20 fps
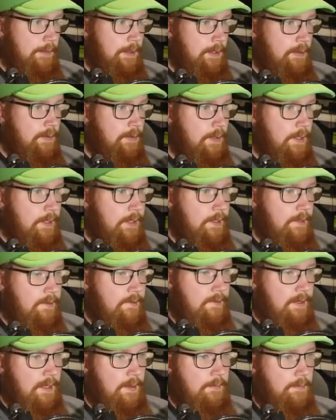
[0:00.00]
gonna do like
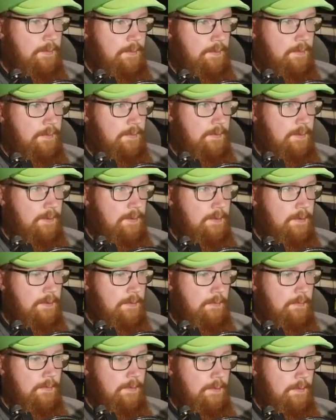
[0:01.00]
examples of what to
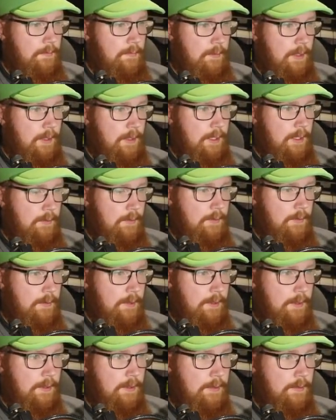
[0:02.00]
do to make them look
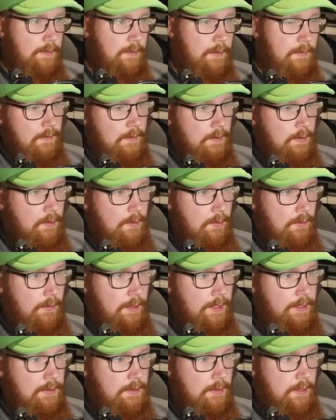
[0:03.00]
like and stuff.
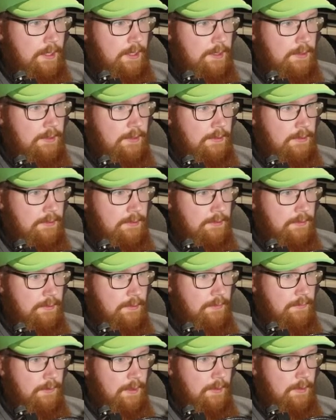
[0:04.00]
Congratulations,
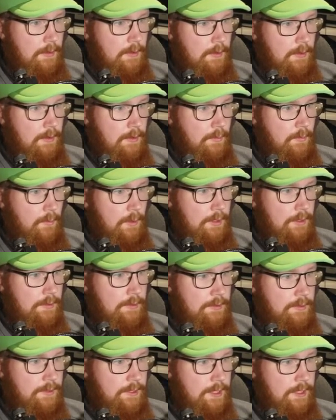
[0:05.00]
you found all the
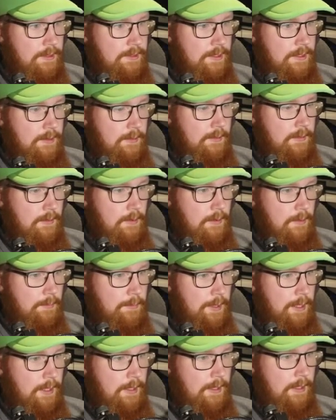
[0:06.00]
wonder seeds in on
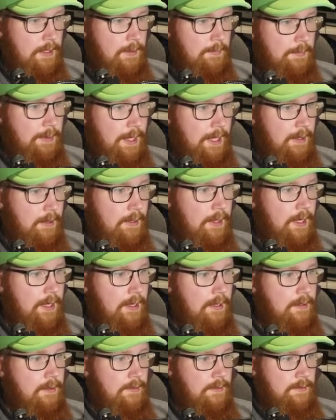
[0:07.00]
pe in Petal
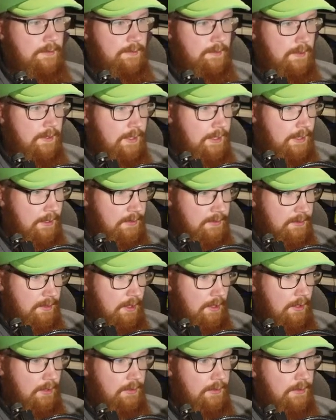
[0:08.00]
Isles. Here's a
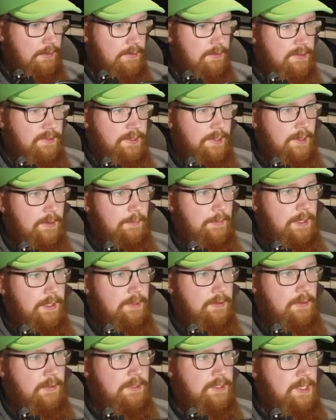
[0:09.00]
hundred to celebrate
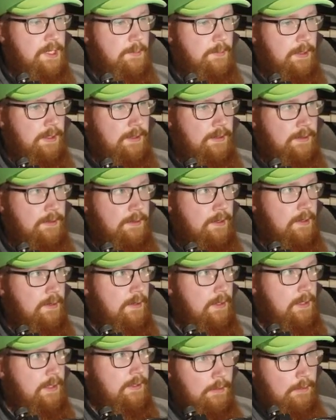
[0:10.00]
your achievement. All
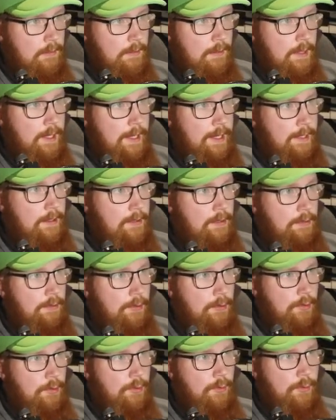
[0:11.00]
right. Thank
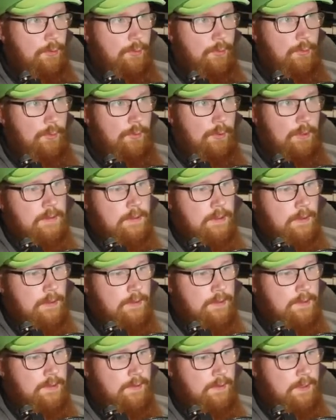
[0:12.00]
you. Oh,
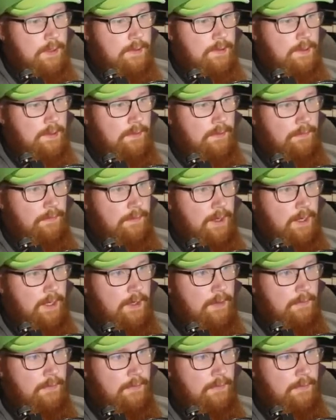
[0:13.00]
is the is it the final